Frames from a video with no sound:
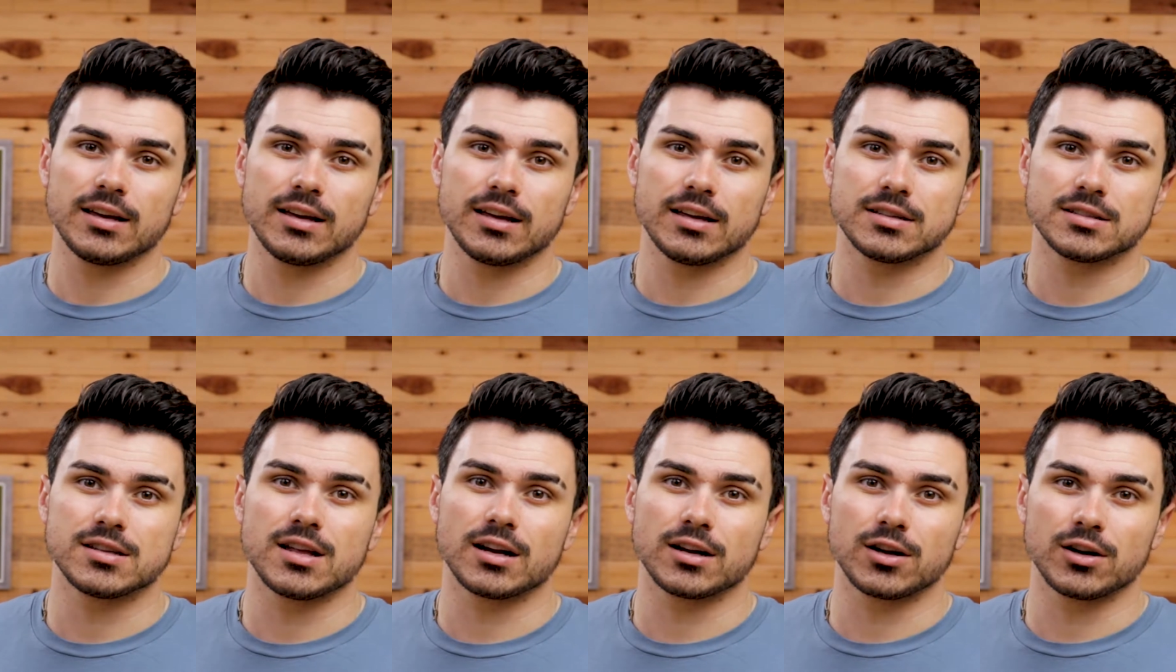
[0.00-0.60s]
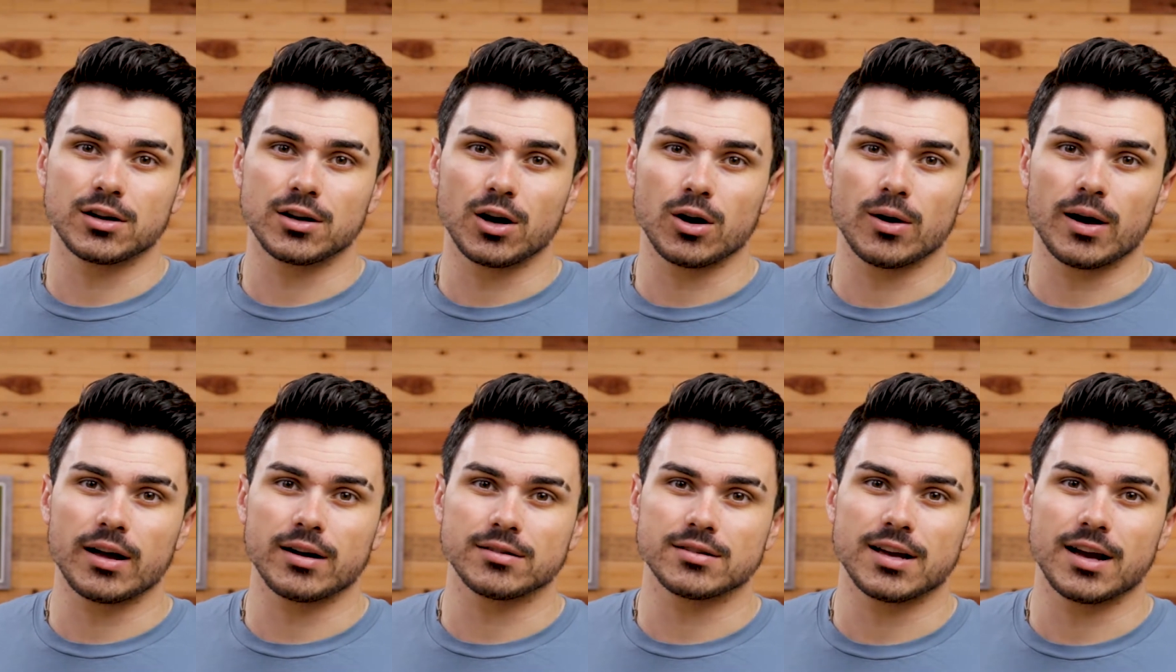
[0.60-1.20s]
It's not gonna go
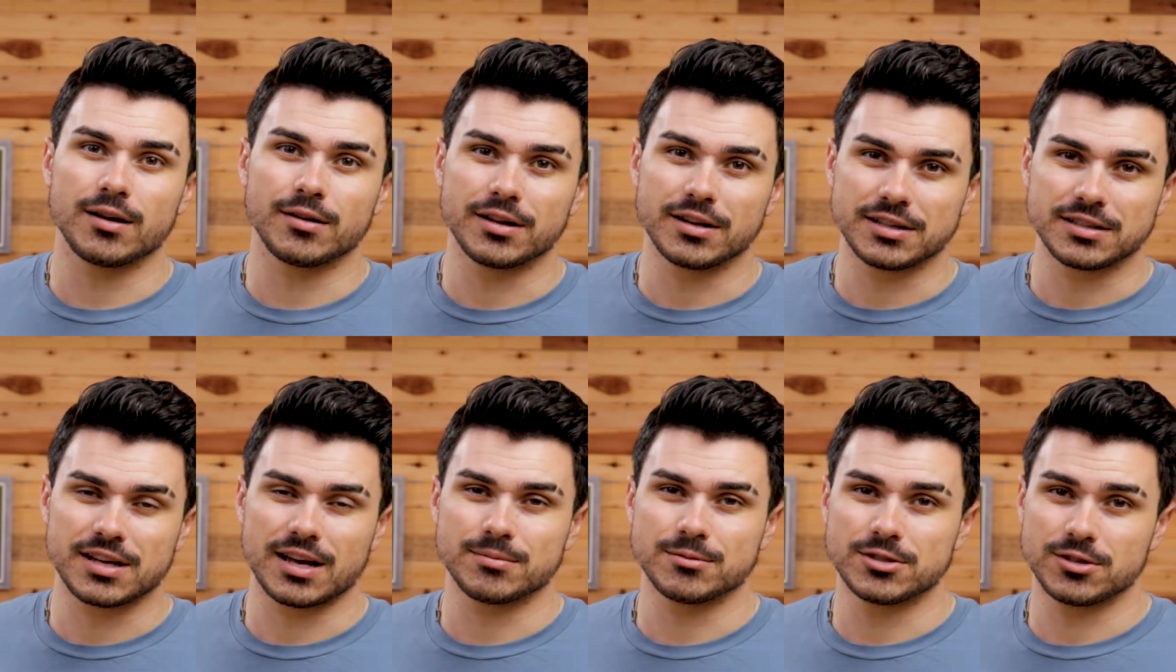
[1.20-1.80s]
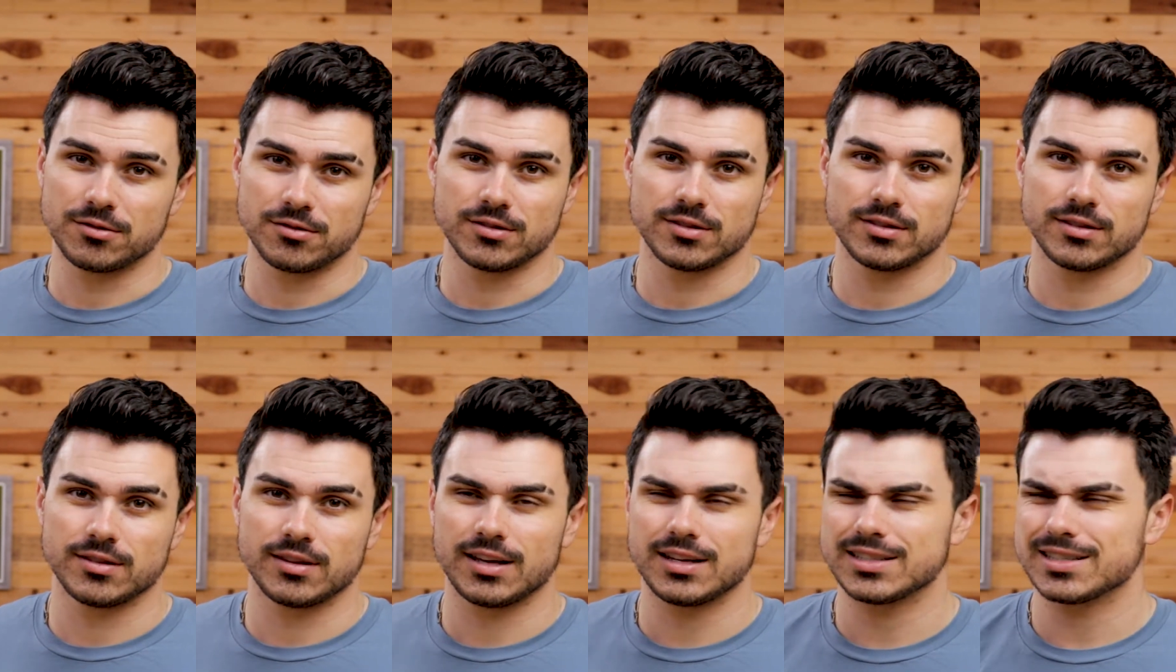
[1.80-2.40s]
out of town anytime soon.
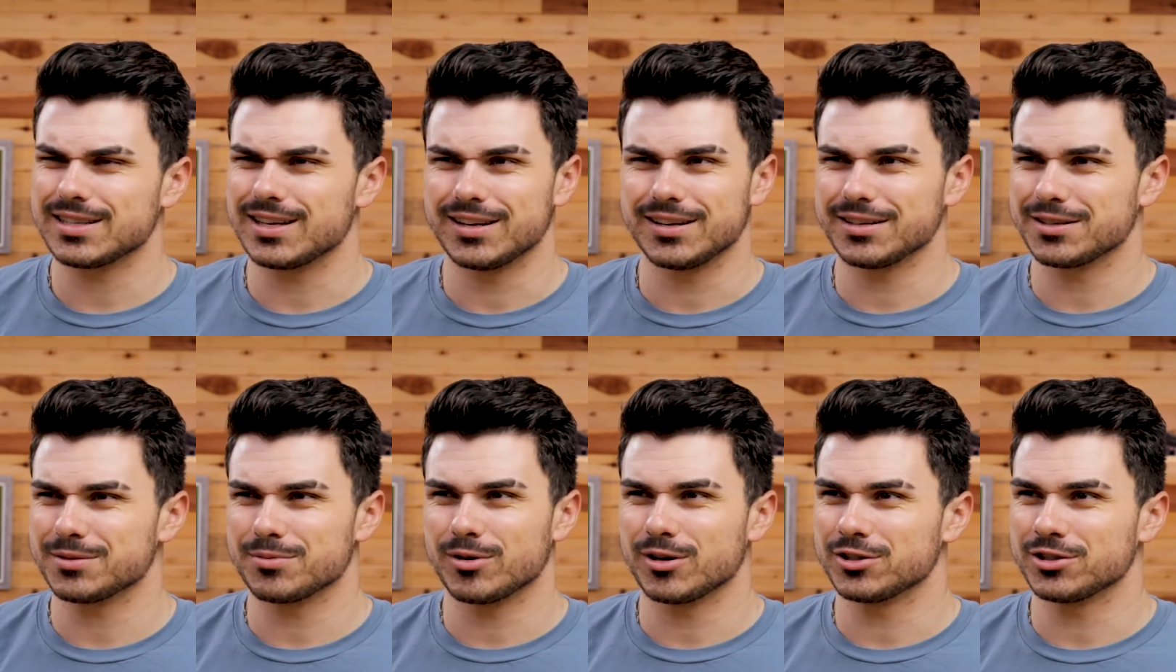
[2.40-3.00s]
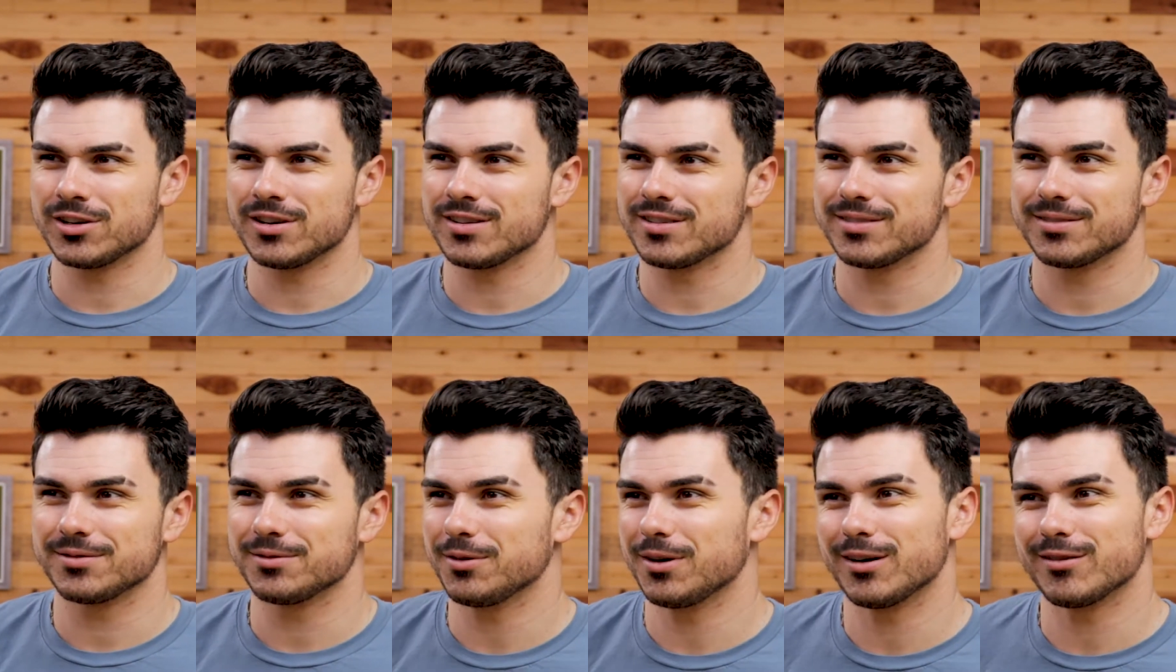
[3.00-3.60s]
That's not an expression,
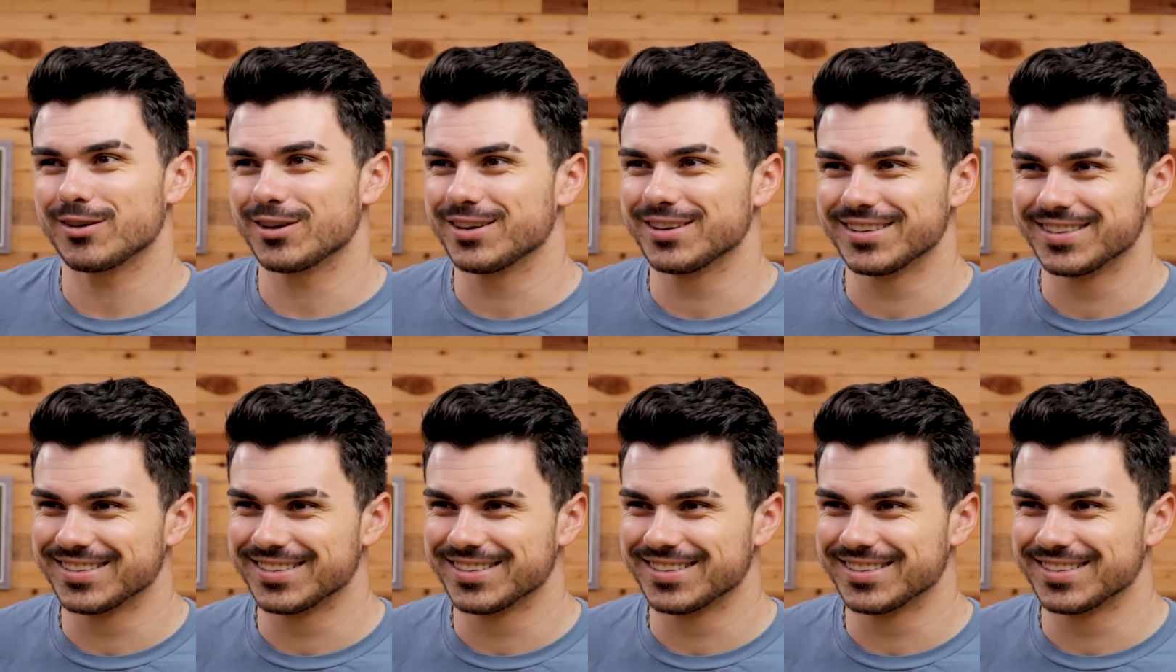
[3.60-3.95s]
whatever.